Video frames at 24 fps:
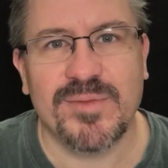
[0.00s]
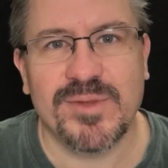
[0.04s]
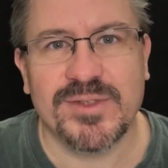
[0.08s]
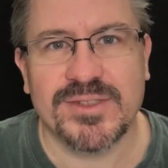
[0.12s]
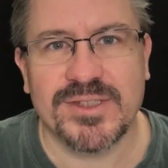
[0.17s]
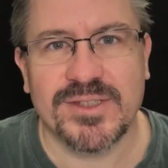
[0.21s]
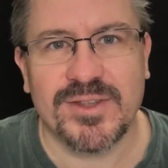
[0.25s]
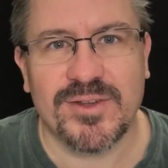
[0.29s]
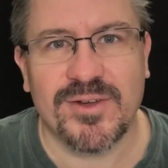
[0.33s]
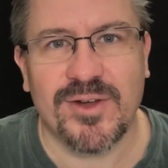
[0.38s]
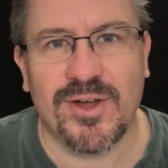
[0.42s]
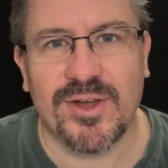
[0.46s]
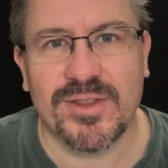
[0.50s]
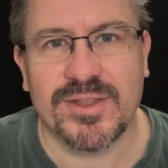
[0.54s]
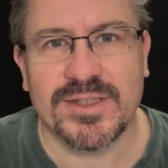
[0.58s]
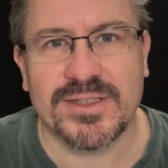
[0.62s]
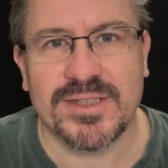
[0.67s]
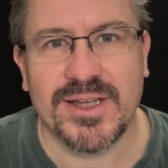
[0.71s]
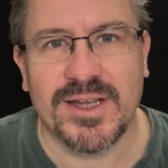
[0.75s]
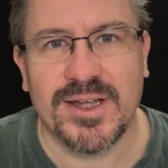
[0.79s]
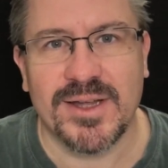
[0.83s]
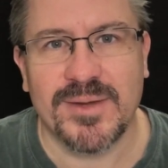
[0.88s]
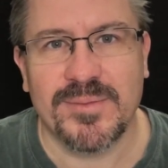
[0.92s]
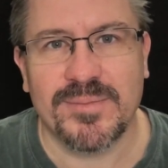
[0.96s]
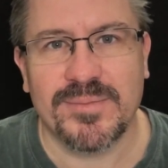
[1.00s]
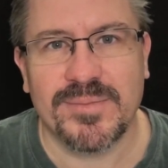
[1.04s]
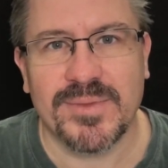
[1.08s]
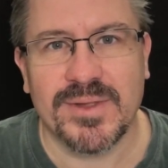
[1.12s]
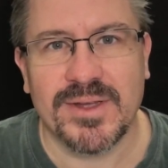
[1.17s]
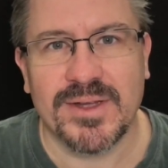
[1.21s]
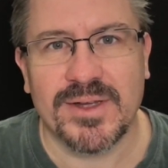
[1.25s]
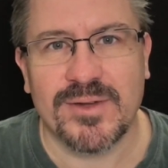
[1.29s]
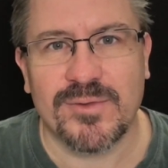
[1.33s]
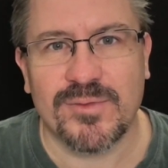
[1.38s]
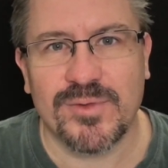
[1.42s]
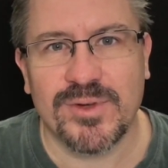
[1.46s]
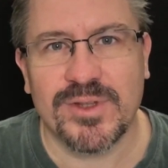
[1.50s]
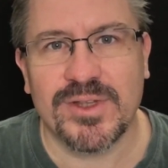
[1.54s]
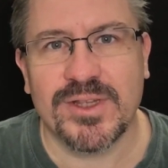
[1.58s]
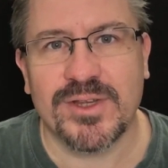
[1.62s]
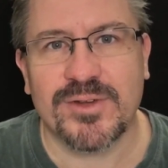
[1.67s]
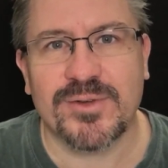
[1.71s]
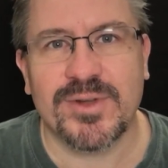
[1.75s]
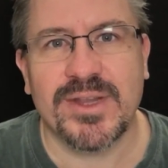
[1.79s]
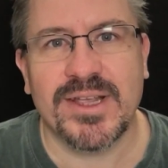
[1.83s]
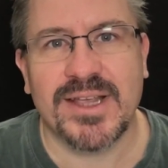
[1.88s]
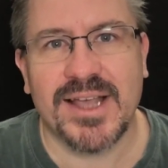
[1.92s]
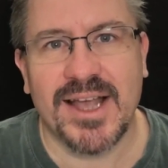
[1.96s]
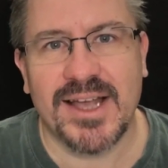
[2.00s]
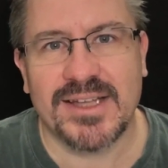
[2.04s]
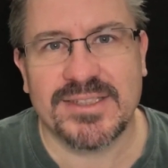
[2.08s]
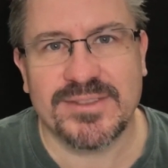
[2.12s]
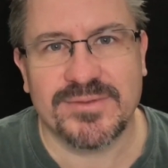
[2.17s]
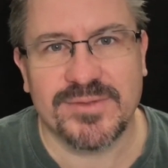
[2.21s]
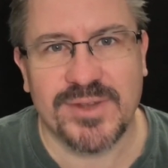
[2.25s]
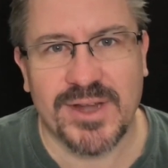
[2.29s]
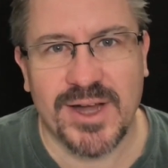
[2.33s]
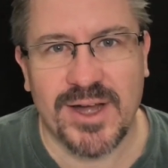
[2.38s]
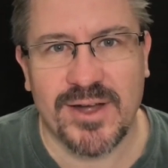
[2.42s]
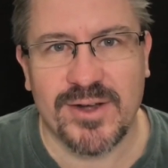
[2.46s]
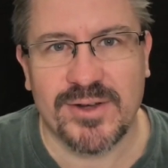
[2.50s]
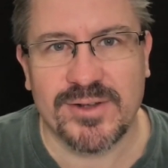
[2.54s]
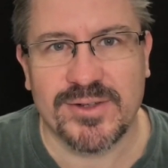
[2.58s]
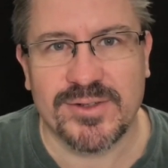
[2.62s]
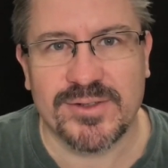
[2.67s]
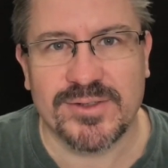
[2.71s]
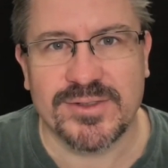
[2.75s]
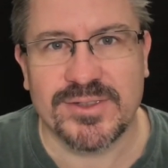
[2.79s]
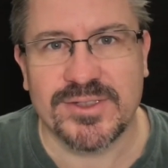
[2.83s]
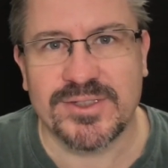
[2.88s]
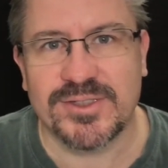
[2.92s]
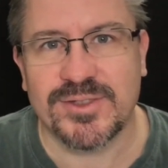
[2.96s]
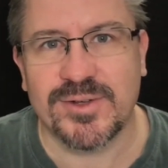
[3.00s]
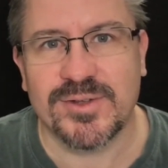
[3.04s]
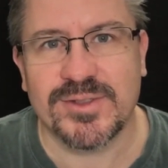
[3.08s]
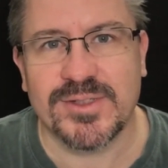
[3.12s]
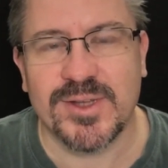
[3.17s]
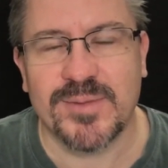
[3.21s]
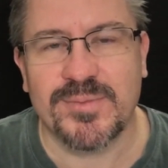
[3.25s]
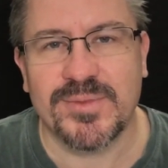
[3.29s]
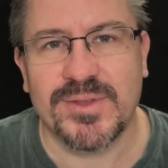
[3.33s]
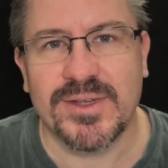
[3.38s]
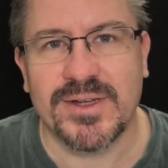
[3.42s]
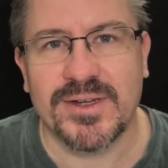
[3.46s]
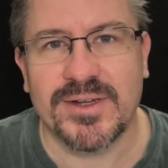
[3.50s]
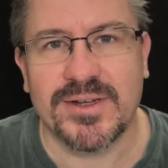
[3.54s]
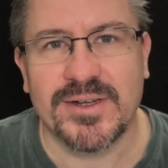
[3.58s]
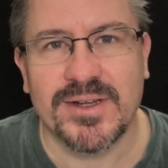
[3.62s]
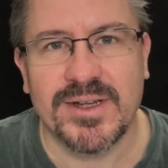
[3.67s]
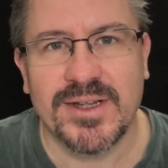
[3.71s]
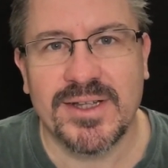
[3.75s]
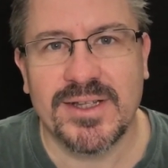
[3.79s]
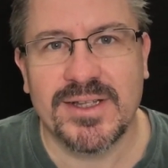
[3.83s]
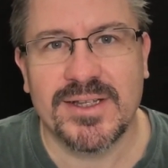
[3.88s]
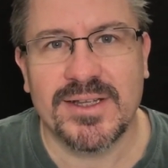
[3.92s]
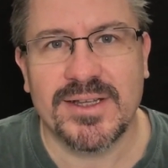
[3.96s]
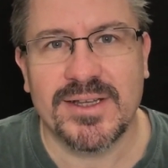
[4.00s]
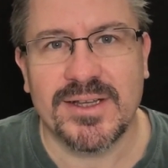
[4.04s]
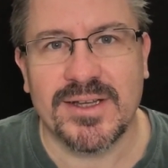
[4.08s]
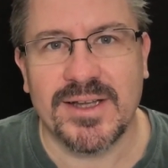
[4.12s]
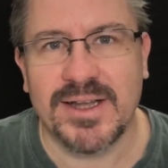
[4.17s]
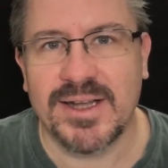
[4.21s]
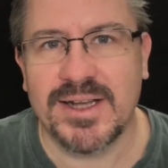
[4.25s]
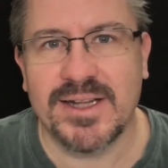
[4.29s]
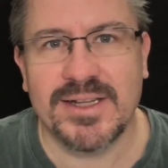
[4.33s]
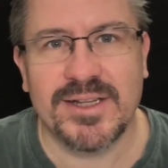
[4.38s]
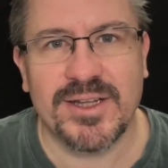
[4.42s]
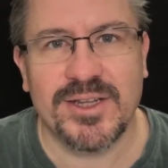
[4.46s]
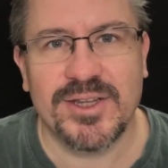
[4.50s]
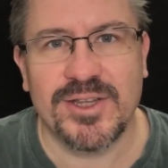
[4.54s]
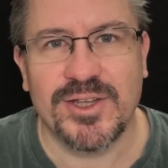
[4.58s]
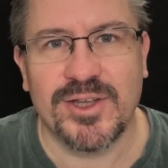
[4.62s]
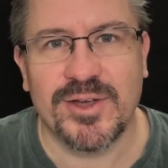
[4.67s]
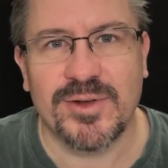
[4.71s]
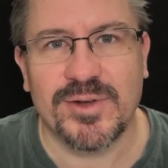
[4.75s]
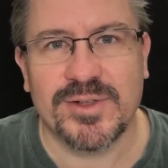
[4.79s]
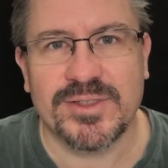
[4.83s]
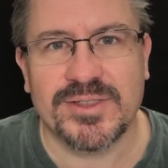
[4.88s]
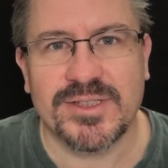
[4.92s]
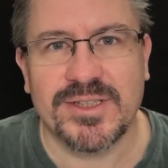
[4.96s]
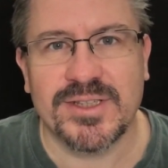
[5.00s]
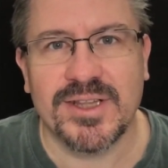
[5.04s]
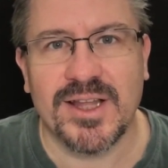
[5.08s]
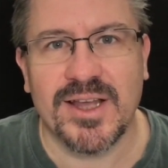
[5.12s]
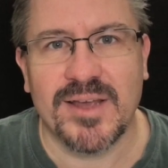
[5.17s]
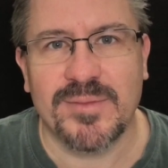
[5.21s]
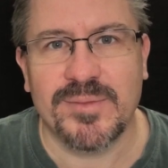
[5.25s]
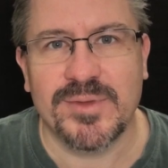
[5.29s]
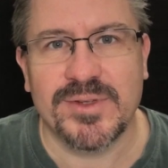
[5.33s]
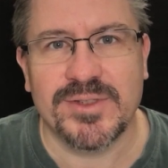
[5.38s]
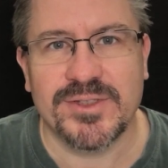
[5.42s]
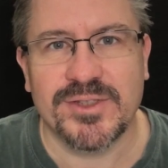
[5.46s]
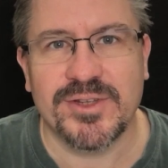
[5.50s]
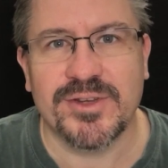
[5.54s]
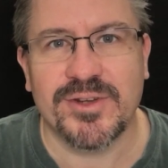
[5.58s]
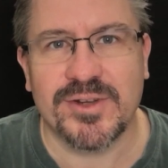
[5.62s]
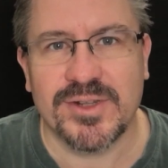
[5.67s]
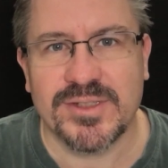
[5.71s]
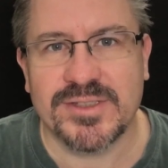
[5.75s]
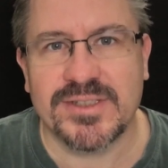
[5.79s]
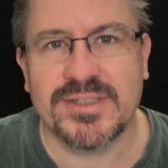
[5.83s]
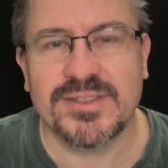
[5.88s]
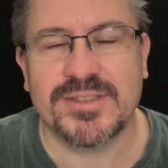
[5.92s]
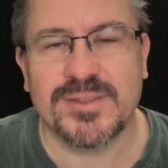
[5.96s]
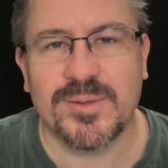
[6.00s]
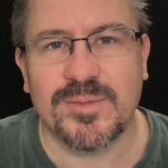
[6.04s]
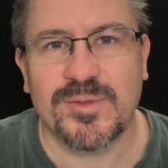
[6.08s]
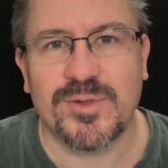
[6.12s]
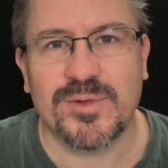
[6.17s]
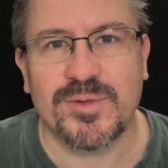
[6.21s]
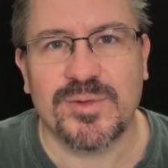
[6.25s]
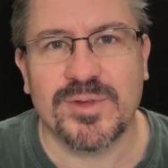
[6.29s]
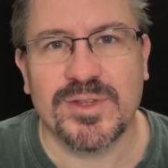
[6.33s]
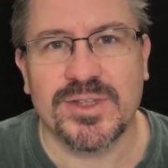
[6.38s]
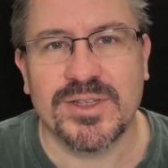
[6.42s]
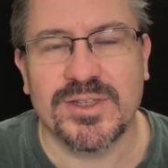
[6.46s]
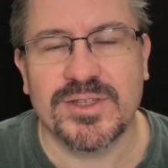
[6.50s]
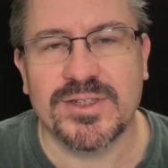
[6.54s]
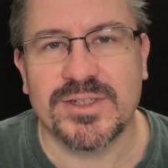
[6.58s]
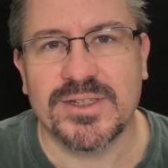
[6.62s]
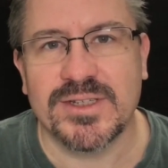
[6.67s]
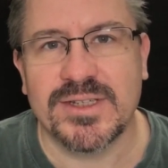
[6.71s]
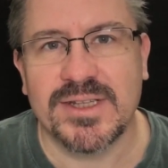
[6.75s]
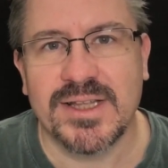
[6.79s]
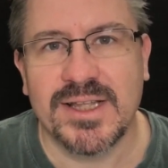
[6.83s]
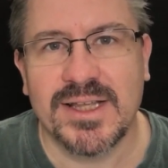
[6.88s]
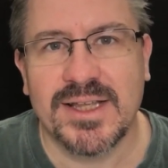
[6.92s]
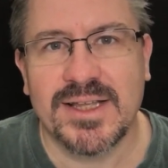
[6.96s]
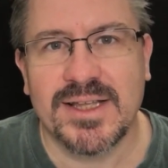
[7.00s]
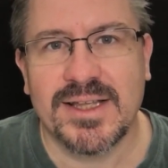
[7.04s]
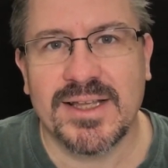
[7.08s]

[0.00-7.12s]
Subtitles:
music there all the time. Really great cast of characters that shows up there. Any night you go to see live music, you're going to see something really good.